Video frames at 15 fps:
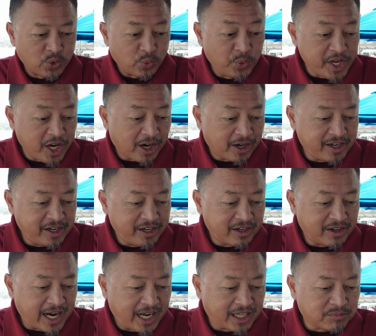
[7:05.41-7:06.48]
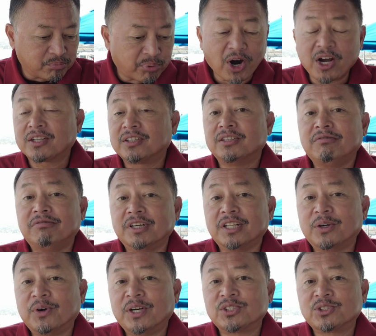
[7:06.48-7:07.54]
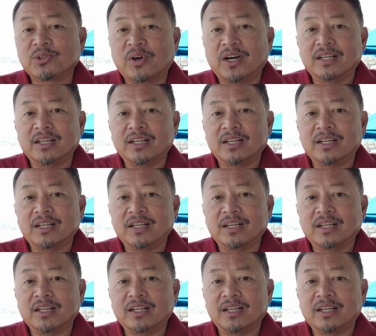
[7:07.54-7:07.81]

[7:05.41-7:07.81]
are here at Brockton Villa Restaurant.